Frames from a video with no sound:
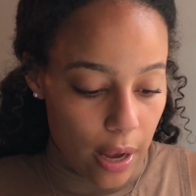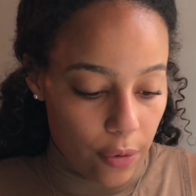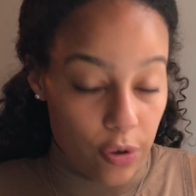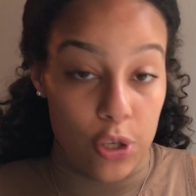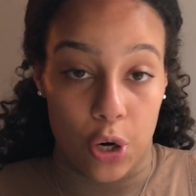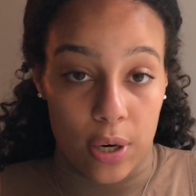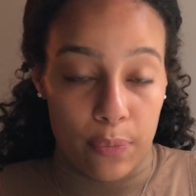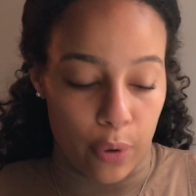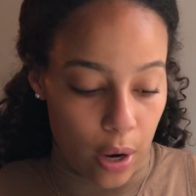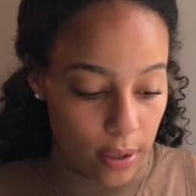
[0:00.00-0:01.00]

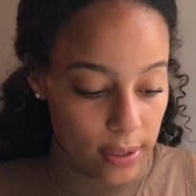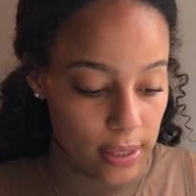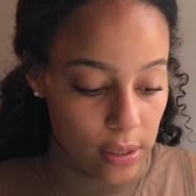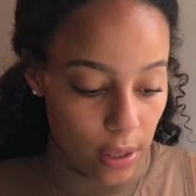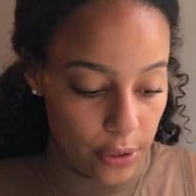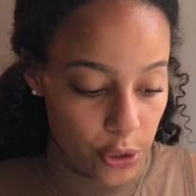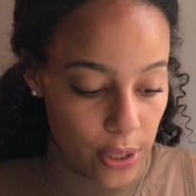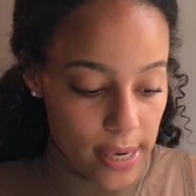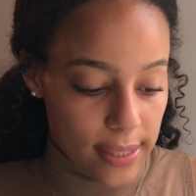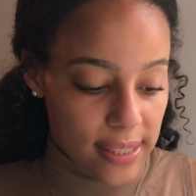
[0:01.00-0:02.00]
returning products and such.
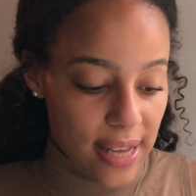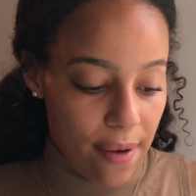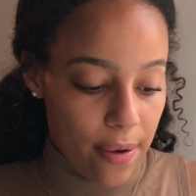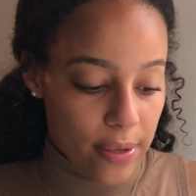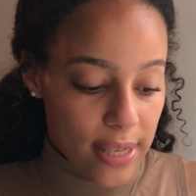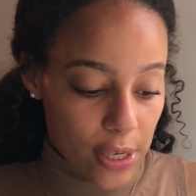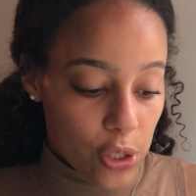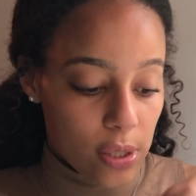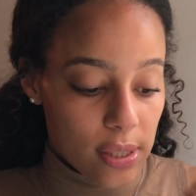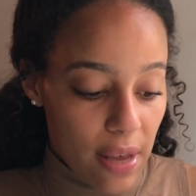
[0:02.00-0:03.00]
And
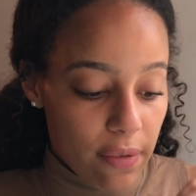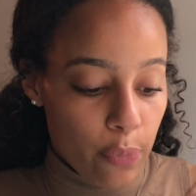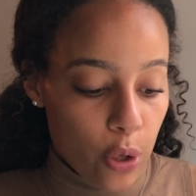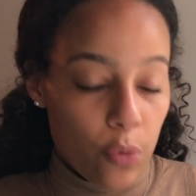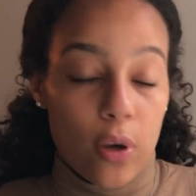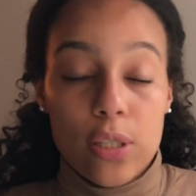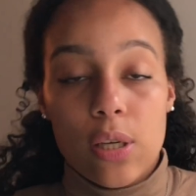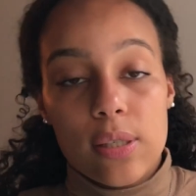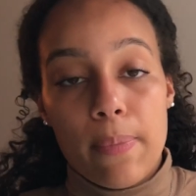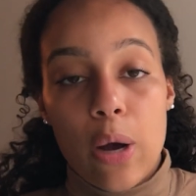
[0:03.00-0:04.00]
section 7.1
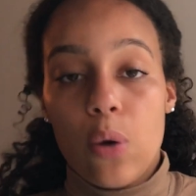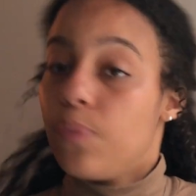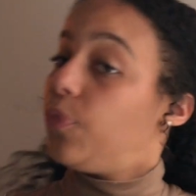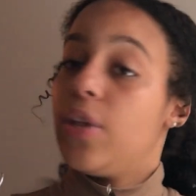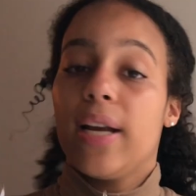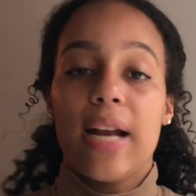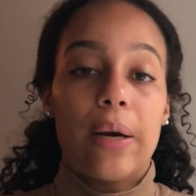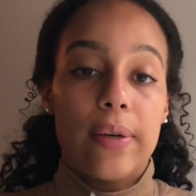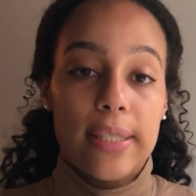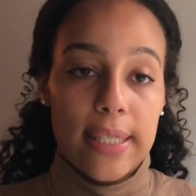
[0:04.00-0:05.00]
talks about the
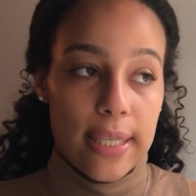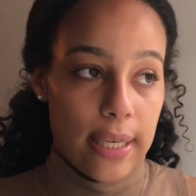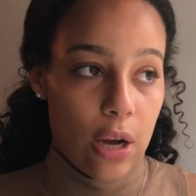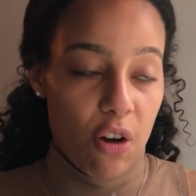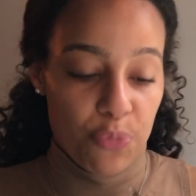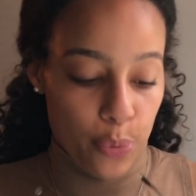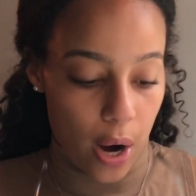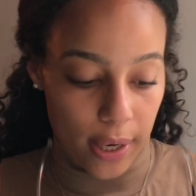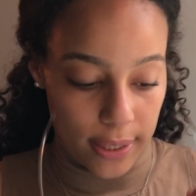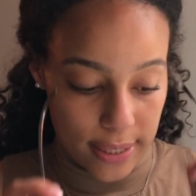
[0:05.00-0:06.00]
guarantee of
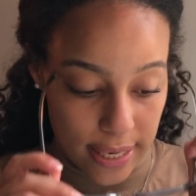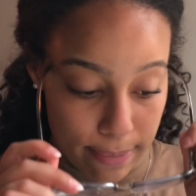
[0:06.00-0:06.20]
products, and it